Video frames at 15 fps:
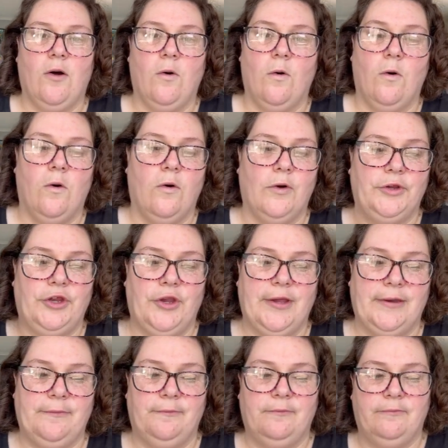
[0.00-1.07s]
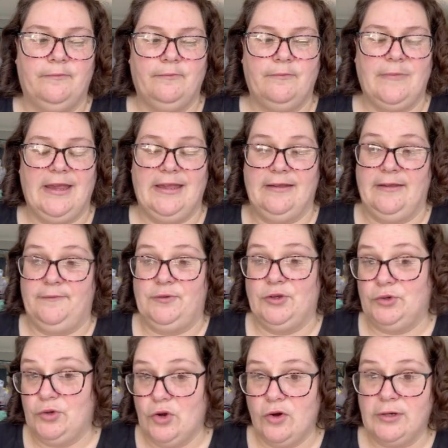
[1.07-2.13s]
Or you can, if you're
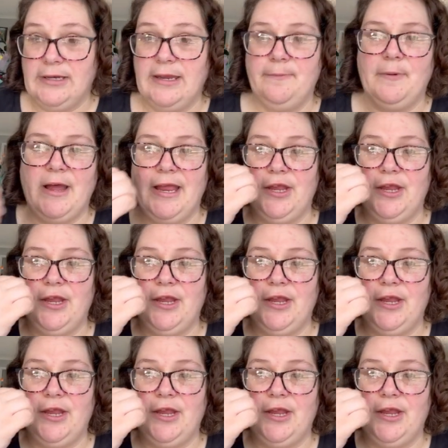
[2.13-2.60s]
not nearby,